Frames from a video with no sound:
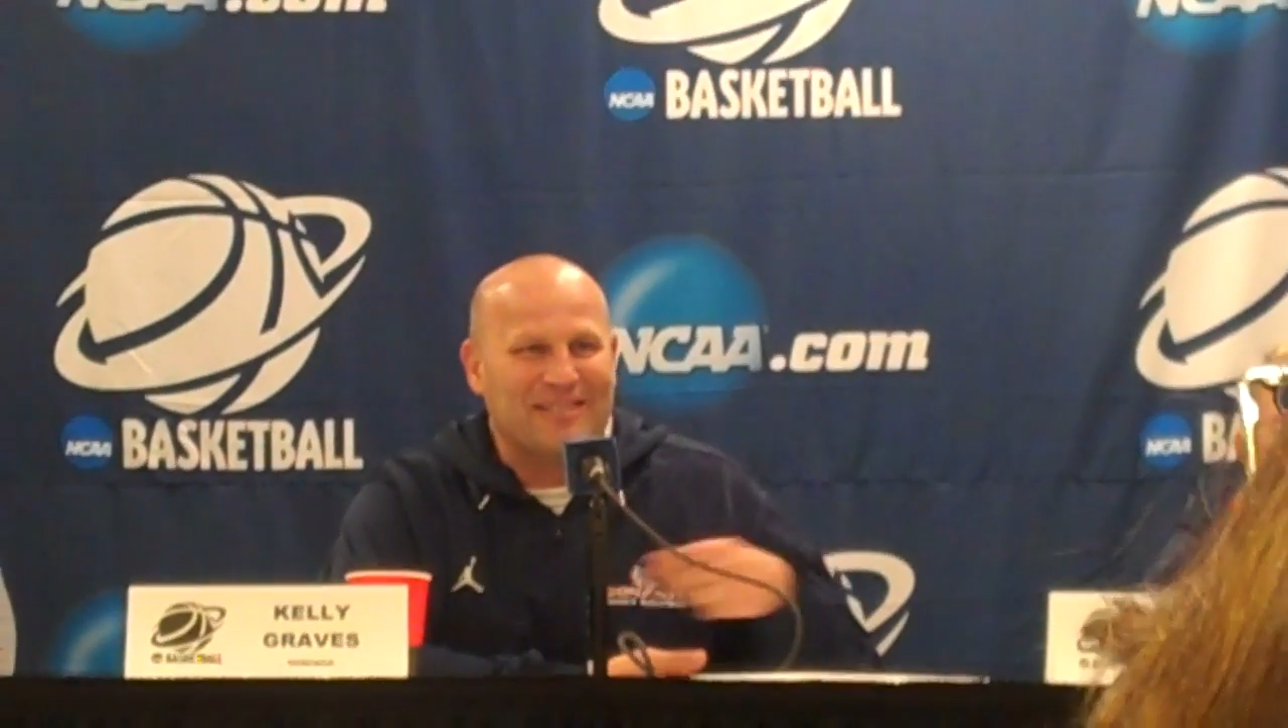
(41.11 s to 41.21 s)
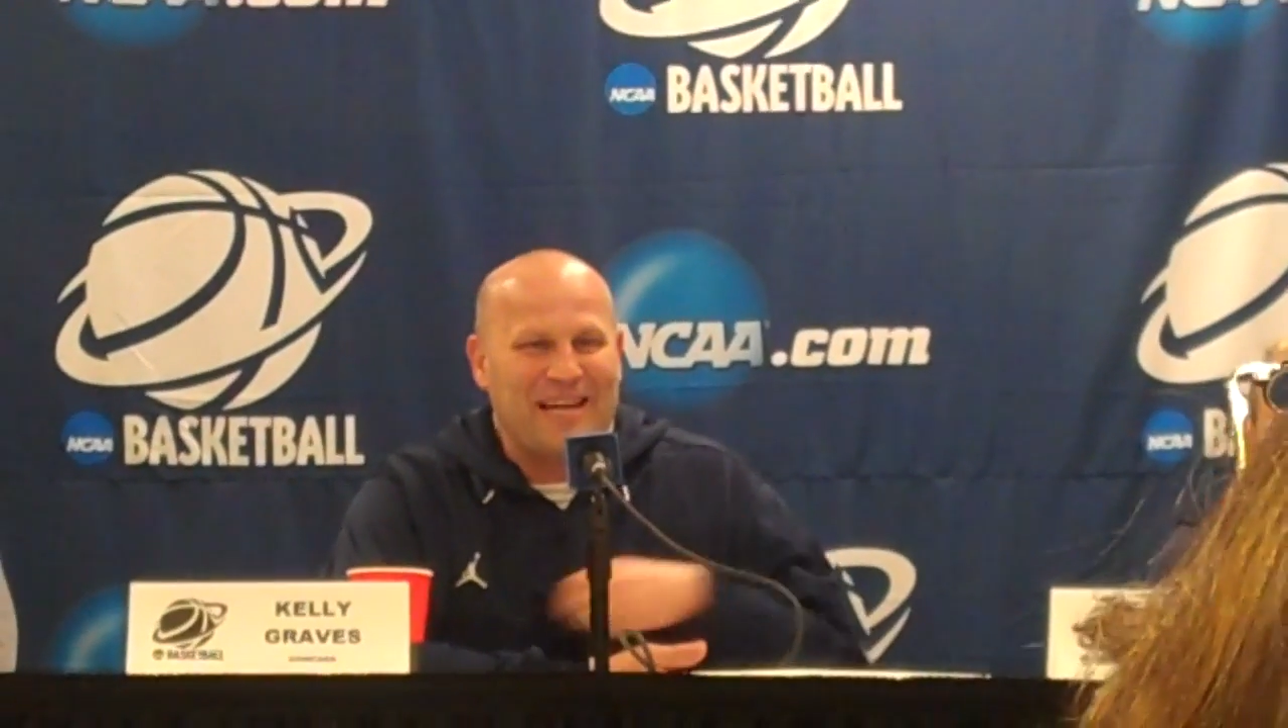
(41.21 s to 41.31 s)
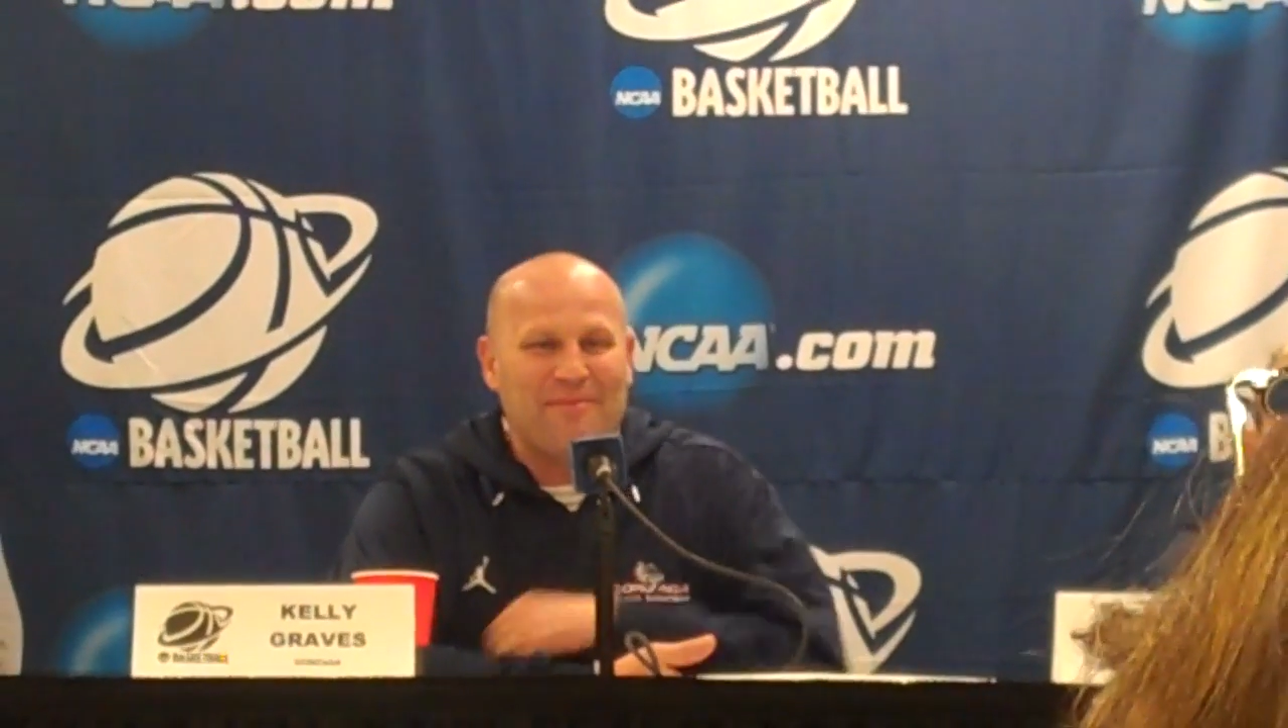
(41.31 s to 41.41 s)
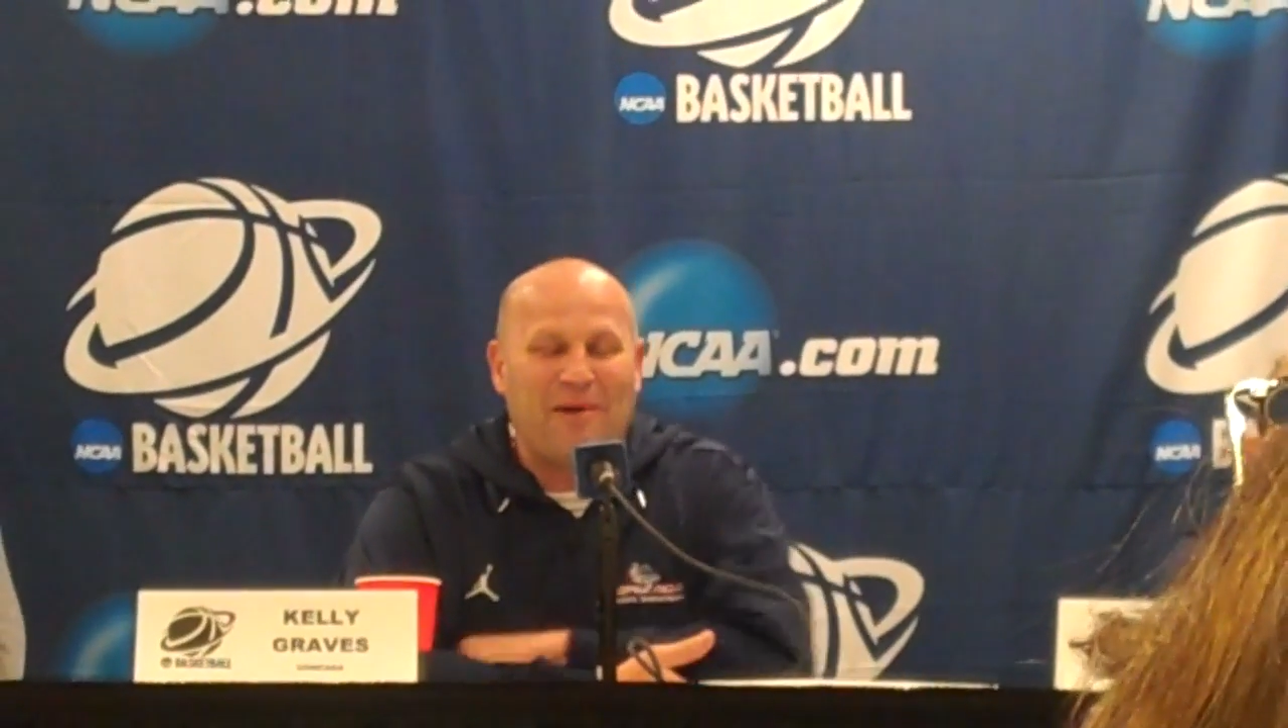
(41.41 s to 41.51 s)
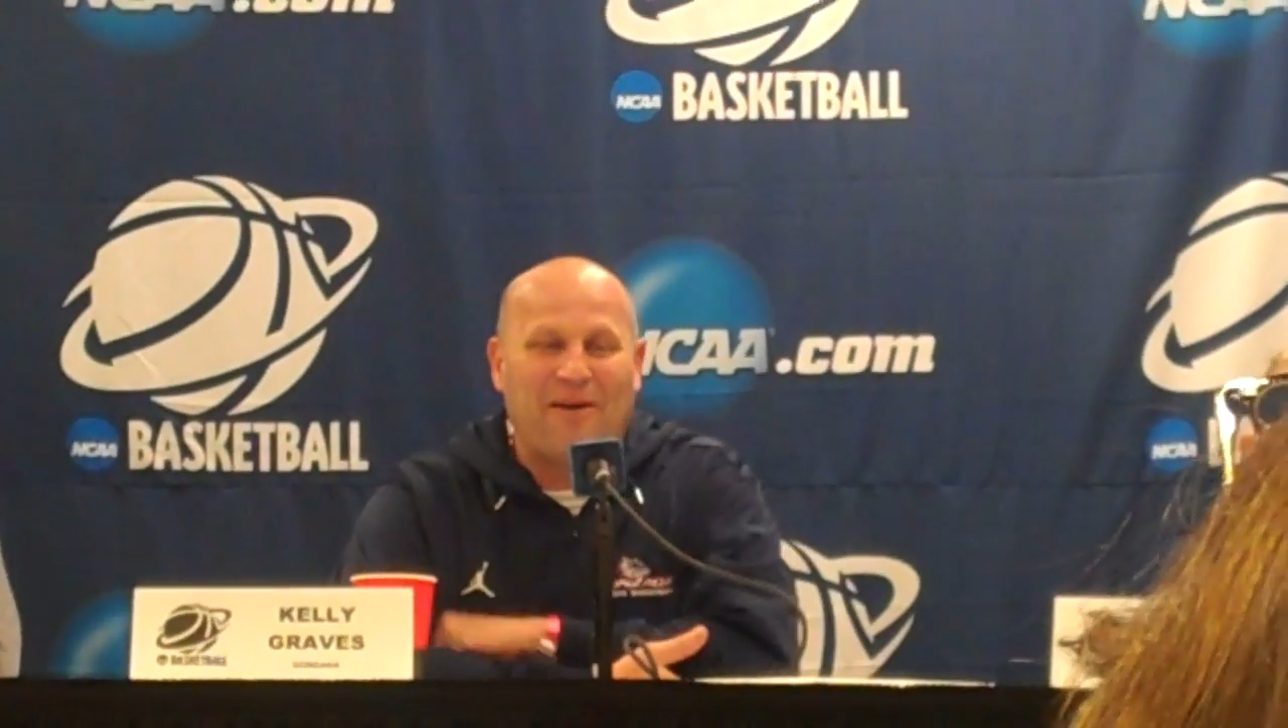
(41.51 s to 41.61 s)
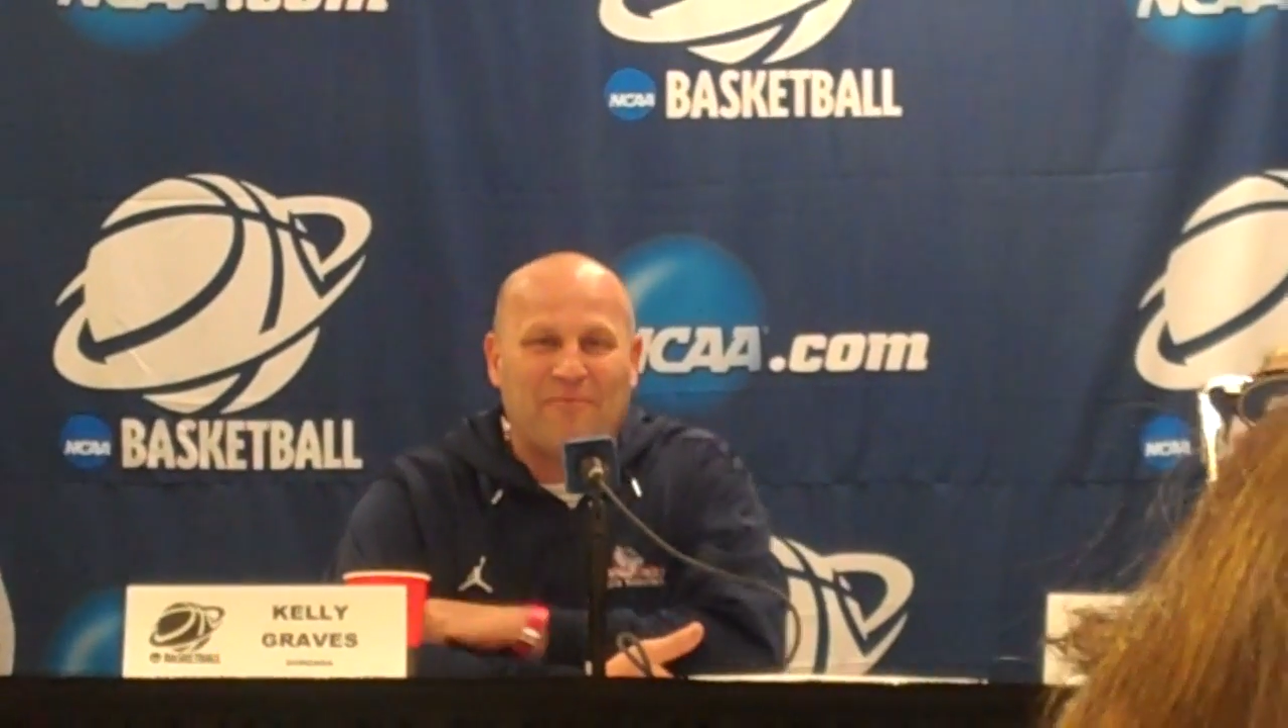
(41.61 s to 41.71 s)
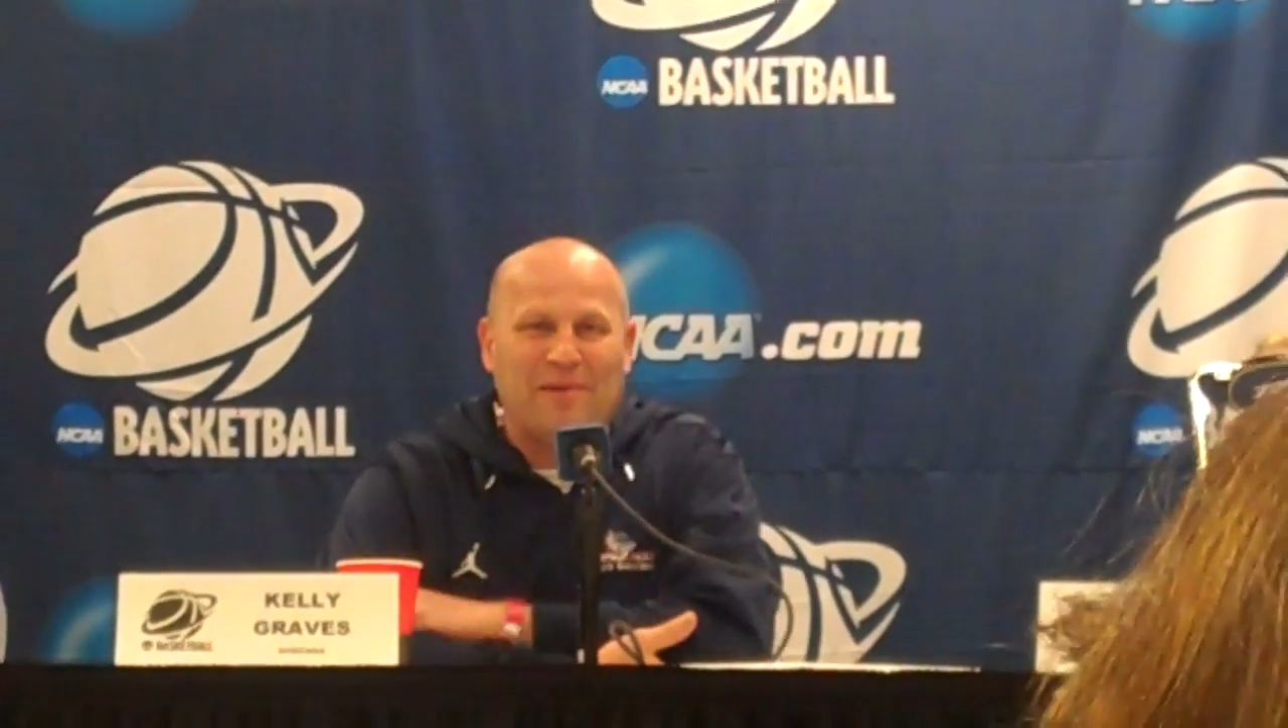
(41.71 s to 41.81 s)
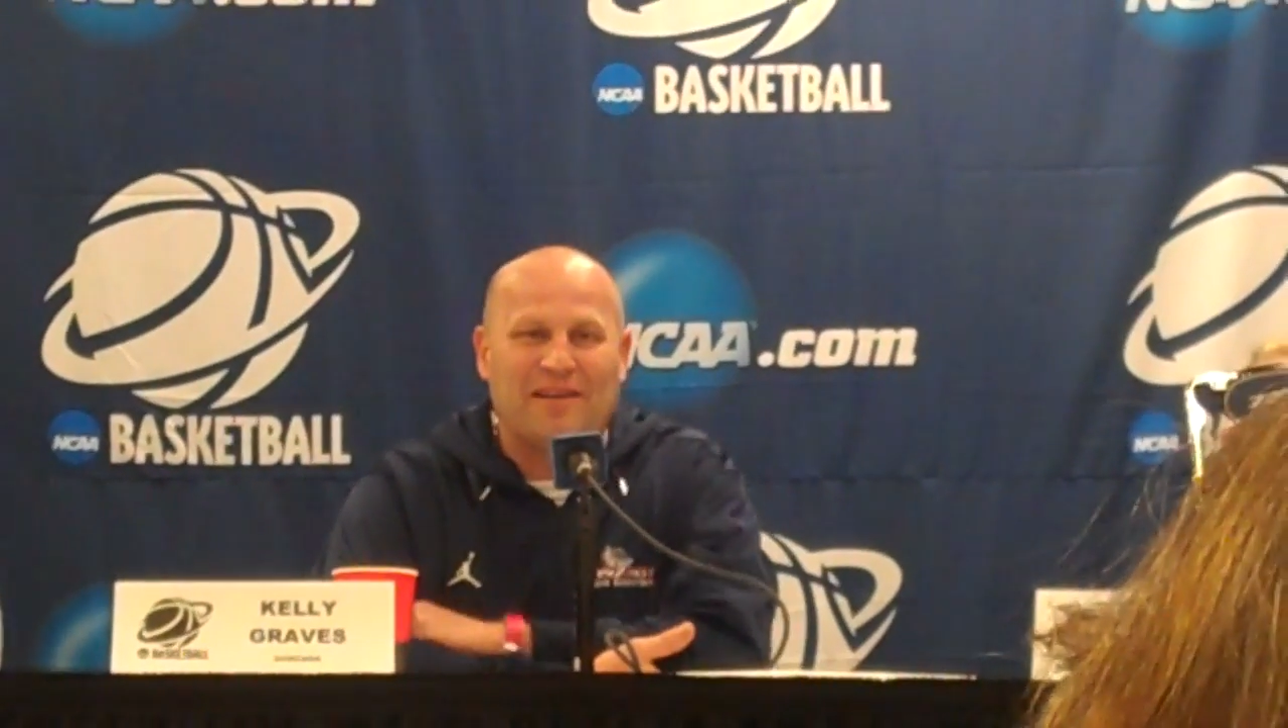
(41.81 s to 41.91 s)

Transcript: tape off